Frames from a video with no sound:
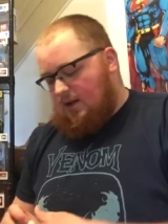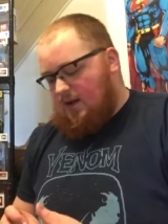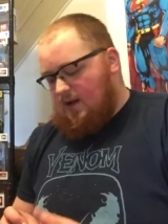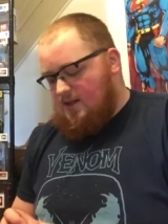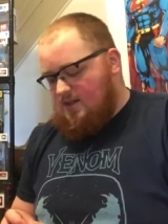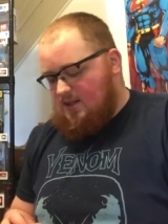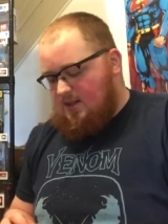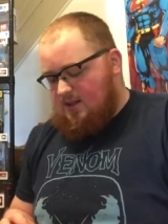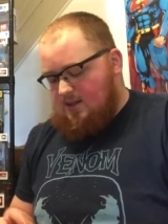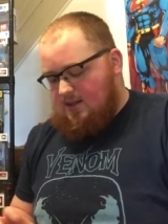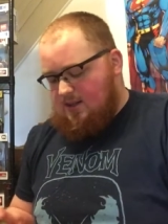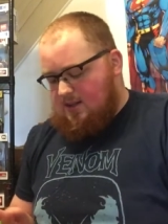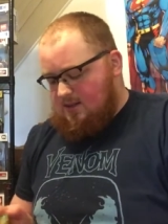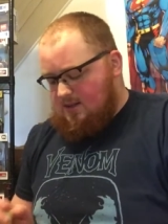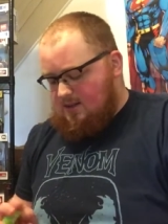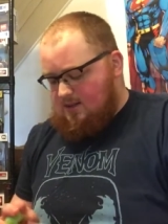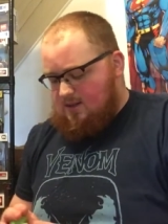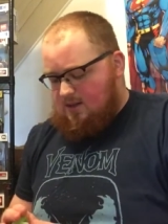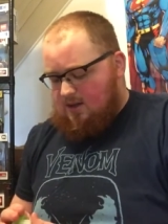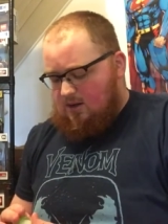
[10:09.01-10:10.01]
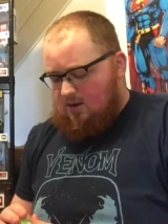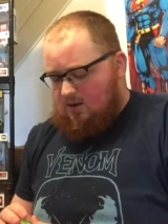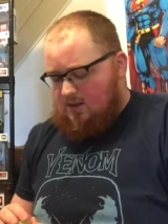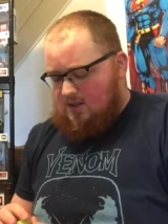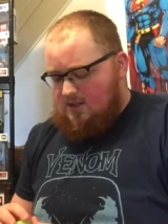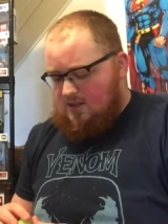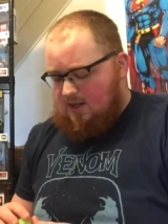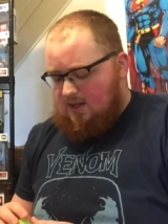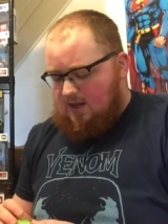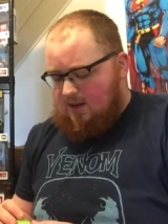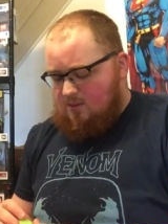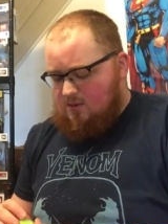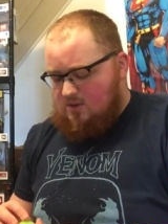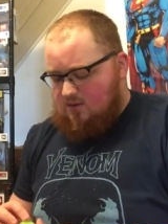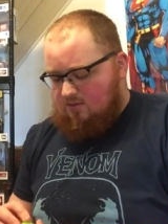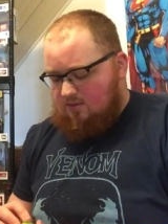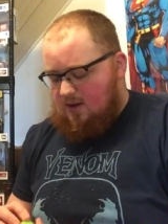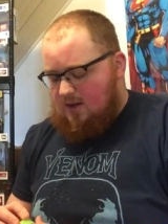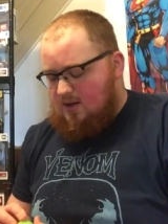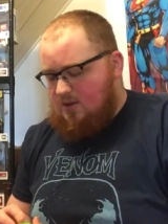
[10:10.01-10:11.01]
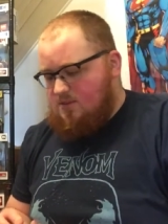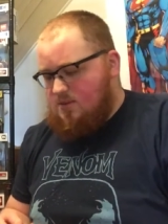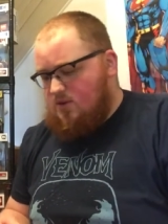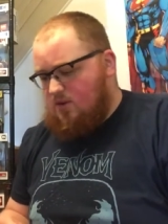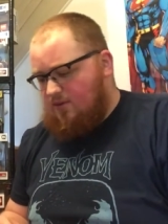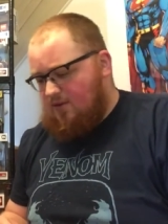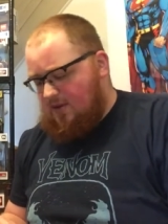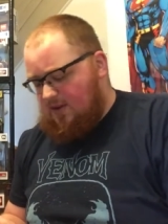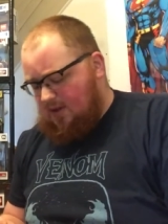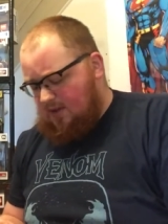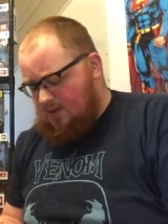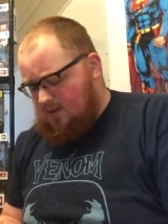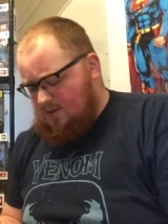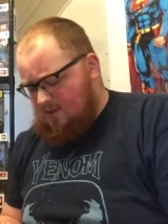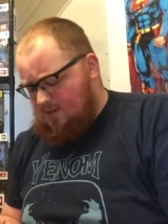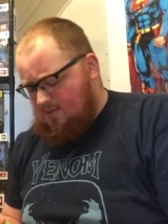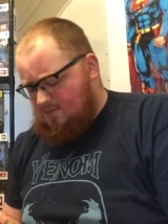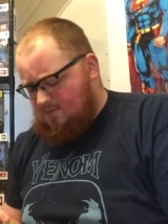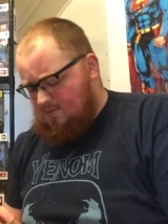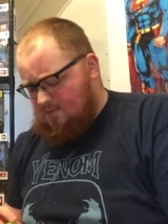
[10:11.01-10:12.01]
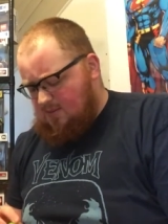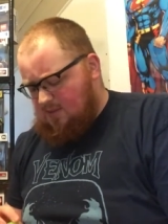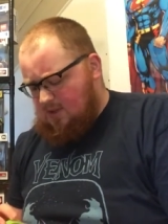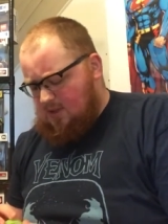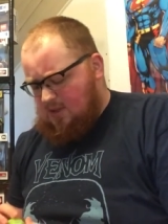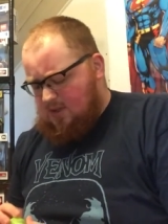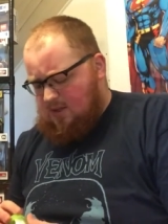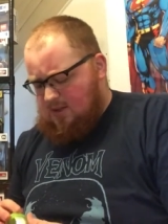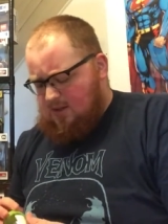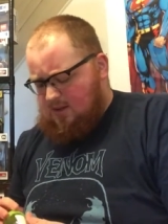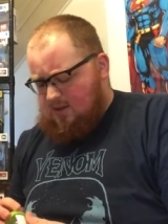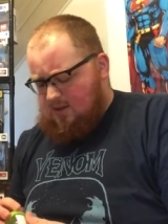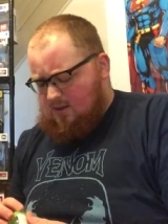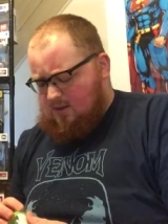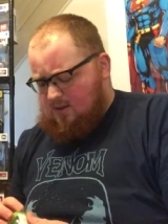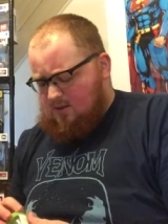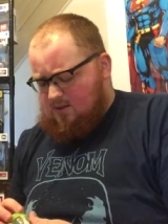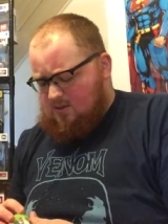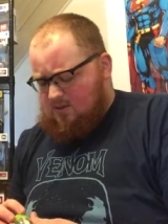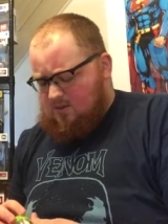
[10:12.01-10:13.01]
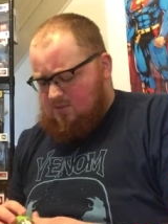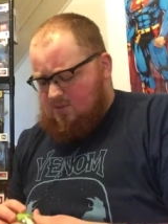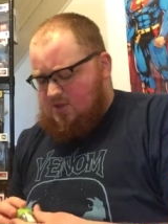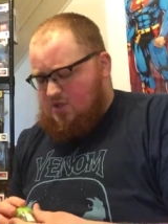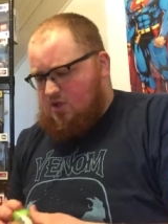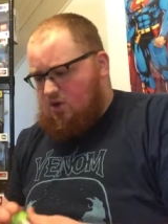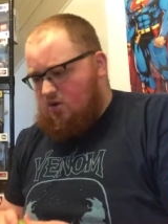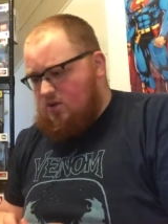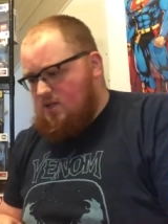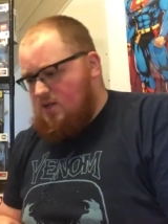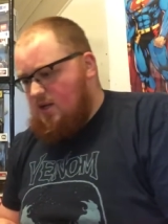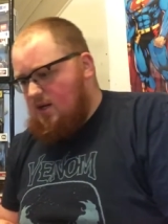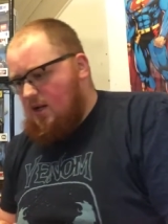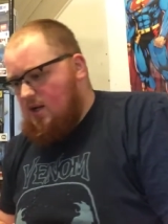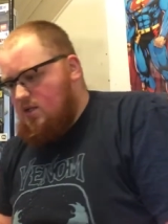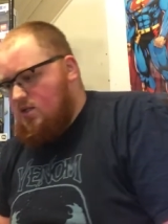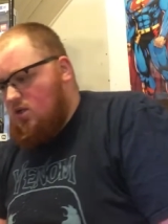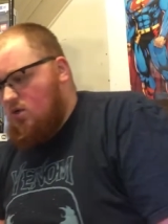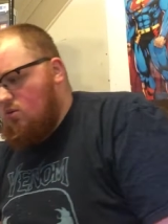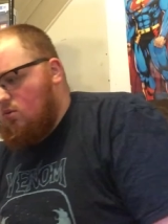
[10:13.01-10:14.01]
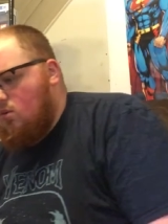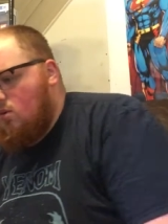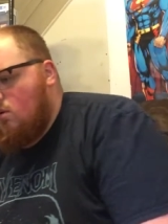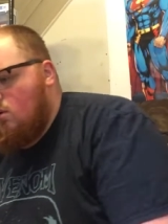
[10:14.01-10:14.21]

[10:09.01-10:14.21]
the casing. I know this thing came with some random stuff. I think there's some socks in there too.